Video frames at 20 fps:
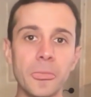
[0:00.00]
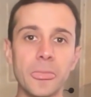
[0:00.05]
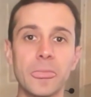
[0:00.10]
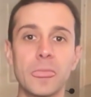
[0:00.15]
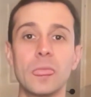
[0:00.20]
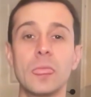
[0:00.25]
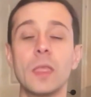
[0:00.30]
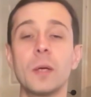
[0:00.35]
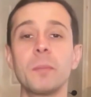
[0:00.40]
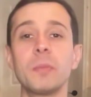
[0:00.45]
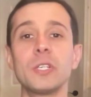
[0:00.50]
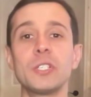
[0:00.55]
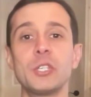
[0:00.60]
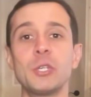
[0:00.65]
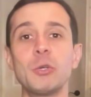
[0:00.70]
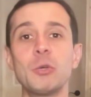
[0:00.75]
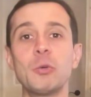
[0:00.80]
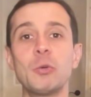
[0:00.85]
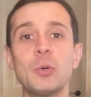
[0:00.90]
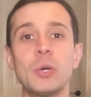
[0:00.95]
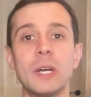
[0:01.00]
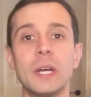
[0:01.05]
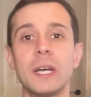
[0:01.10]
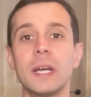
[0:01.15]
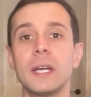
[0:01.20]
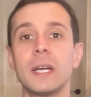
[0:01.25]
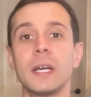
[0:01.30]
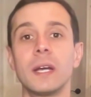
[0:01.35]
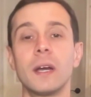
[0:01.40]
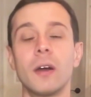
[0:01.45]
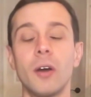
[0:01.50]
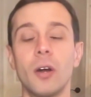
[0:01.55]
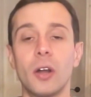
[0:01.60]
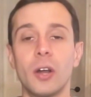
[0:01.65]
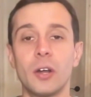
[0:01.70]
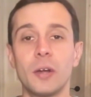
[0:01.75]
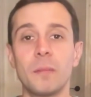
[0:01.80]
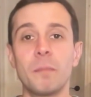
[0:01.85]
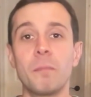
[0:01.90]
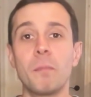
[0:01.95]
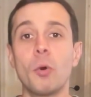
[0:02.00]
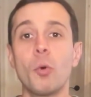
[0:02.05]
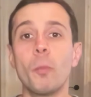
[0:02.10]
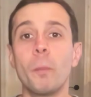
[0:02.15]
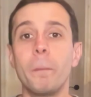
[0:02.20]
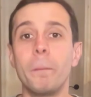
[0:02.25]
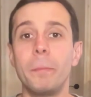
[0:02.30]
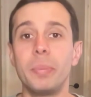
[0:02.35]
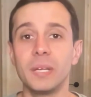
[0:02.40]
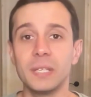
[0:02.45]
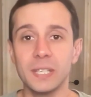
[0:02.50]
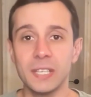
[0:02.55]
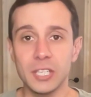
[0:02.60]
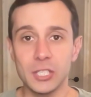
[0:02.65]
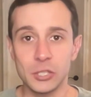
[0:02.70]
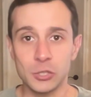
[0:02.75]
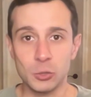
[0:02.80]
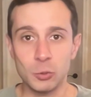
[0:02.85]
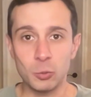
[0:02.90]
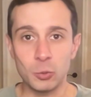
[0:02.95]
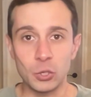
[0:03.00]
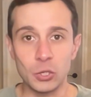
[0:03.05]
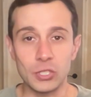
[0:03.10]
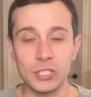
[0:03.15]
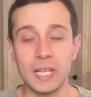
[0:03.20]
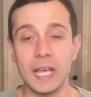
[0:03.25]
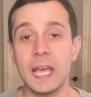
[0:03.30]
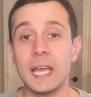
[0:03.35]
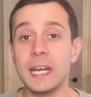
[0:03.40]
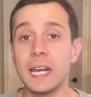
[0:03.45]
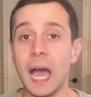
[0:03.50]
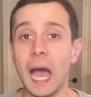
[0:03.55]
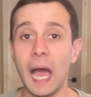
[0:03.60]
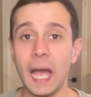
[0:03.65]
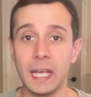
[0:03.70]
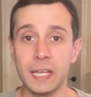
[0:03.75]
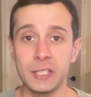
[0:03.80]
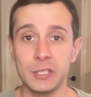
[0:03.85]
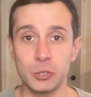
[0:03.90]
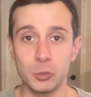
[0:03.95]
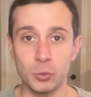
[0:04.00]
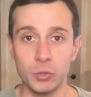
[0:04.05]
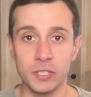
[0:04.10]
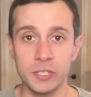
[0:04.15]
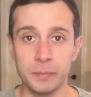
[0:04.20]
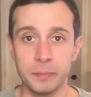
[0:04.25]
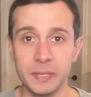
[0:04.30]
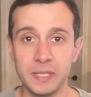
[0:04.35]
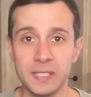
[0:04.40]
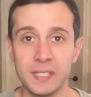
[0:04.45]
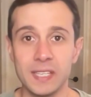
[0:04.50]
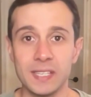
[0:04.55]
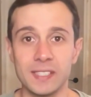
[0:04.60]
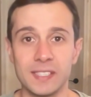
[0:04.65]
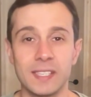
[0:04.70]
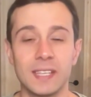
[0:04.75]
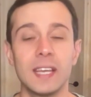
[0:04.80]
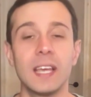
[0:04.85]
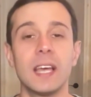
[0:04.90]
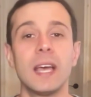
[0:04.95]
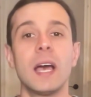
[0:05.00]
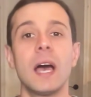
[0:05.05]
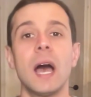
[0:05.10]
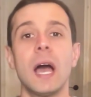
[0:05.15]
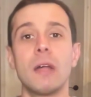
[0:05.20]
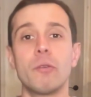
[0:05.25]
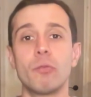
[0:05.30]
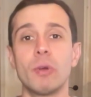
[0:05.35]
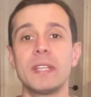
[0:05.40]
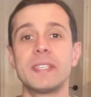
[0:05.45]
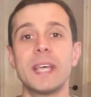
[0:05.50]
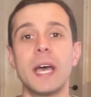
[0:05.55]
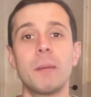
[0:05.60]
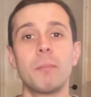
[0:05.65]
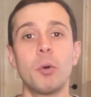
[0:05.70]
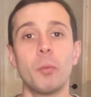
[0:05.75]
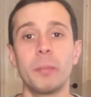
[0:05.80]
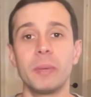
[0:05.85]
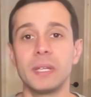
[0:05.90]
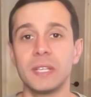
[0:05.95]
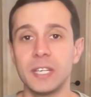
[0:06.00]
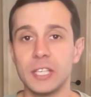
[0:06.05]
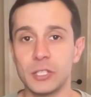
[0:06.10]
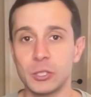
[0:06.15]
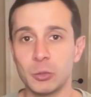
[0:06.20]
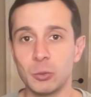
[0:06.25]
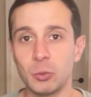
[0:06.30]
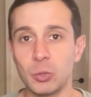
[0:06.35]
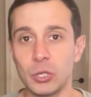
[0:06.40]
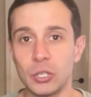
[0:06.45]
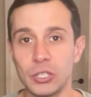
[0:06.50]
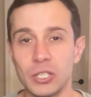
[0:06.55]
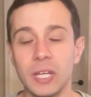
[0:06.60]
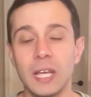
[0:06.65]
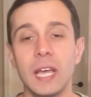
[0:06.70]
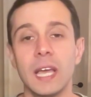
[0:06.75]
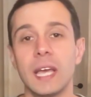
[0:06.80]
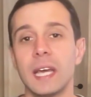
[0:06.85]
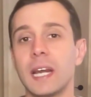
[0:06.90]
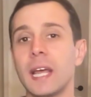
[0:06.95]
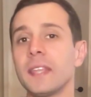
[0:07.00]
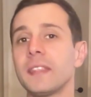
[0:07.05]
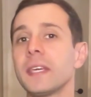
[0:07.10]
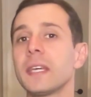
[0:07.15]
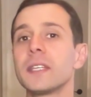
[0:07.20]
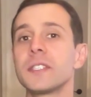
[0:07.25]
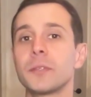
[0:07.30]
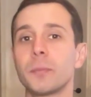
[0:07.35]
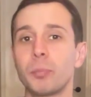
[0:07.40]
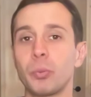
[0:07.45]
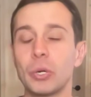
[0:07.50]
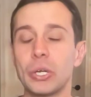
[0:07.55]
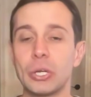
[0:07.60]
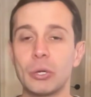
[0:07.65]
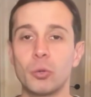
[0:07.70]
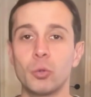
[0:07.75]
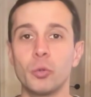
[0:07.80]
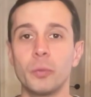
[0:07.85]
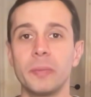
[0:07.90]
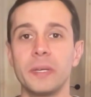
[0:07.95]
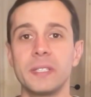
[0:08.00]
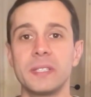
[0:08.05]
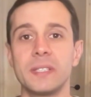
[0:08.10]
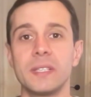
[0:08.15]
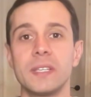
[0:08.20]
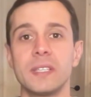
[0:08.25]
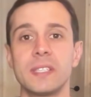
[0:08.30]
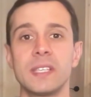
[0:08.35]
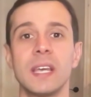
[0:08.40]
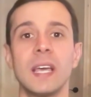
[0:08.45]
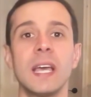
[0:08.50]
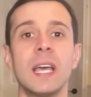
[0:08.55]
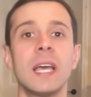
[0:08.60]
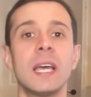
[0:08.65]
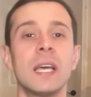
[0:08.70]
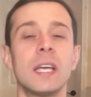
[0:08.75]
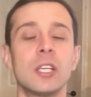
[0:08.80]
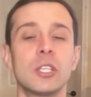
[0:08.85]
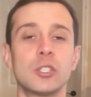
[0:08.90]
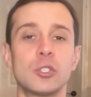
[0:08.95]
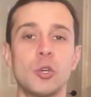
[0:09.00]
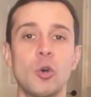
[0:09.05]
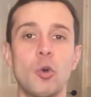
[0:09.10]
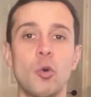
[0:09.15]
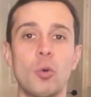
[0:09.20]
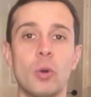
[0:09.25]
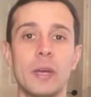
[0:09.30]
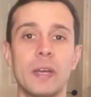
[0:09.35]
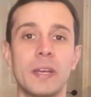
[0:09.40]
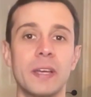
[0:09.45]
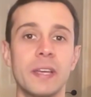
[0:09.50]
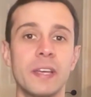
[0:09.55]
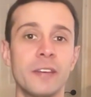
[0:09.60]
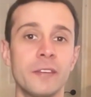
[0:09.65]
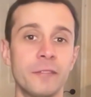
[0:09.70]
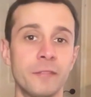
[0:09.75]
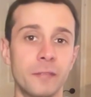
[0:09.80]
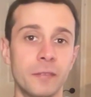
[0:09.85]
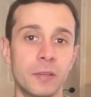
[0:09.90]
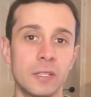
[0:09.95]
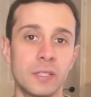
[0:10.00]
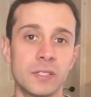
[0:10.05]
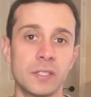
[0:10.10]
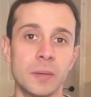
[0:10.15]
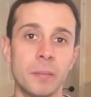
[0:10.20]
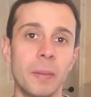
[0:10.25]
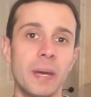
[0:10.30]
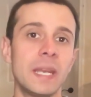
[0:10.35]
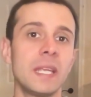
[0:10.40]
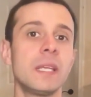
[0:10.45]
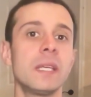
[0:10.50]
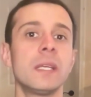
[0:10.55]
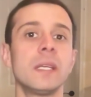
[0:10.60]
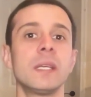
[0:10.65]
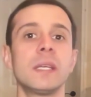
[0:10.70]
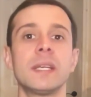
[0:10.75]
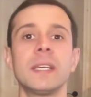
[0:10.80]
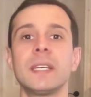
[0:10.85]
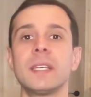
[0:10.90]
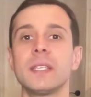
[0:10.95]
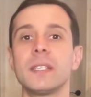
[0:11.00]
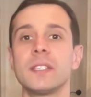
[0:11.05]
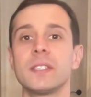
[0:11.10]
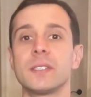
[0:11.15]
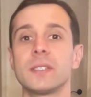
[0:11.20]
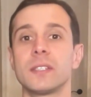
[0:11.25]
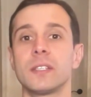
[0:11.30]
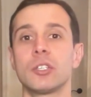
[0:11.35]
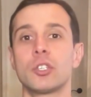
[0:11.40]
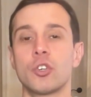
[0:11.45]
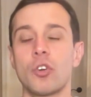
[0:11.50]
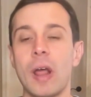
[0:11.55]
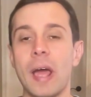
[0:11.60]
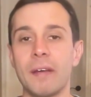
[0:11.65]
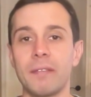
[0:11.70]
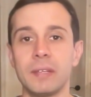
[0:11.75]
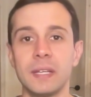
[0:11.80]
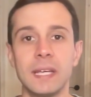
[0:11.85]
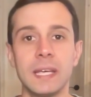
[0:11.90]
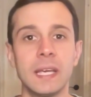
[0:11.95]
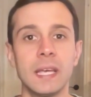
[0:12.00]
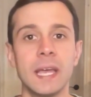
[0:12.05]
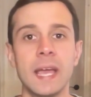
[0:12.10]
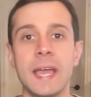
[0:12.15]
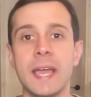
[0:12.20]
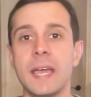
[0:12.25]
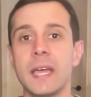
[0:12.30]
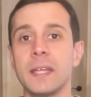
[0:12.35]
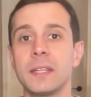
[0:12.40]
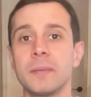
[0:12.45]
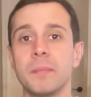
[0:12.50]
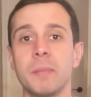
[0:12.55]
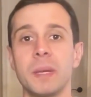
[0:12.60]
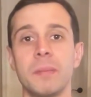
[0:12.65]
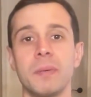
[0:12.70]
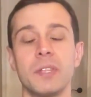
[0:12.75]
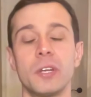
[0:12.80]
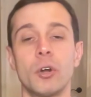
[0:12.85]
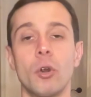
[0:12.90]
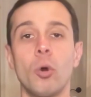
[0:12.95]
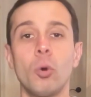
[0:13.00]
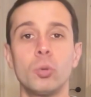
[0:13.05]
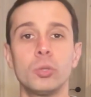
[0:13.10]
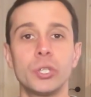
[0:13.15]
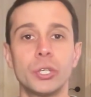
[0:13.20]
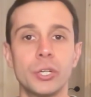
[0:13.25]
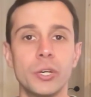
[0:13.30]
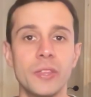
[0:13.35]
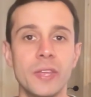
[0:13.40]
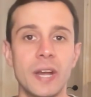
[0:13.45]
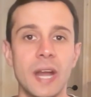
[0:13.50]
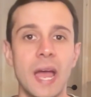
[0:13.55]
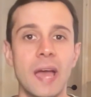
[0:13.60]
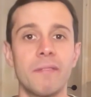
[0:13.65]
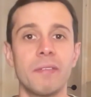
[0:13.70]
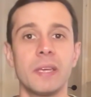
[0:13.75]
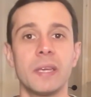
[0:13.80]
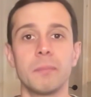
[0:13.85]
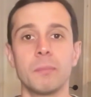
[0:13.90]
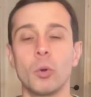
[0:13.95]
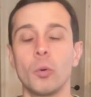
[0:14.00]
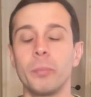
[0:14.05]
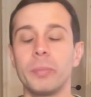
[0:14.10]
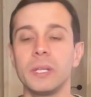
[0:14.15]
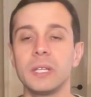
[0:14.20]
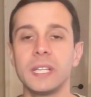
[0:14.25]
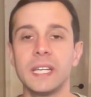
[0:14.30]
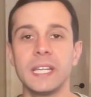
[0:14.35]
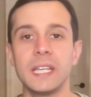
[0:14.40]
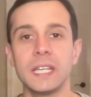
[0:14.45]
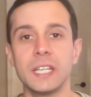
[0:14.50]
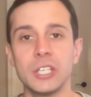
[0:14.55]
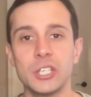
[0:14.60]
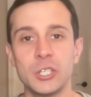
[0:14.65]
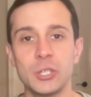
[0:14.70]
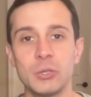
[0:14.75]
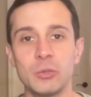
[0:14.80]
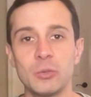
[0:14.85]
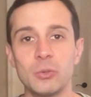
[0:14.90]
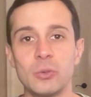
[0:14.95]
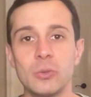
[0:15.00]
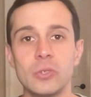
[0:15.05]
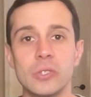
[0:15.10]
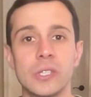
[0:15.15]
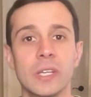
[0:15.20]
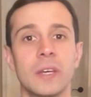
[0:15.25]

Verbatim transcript: Number two are mobility scooters. And I do this business. I rent out mobility scooters and I think it's a pretty cool business. So if somebody is traveling and maybe they're older, they're having mobility issues,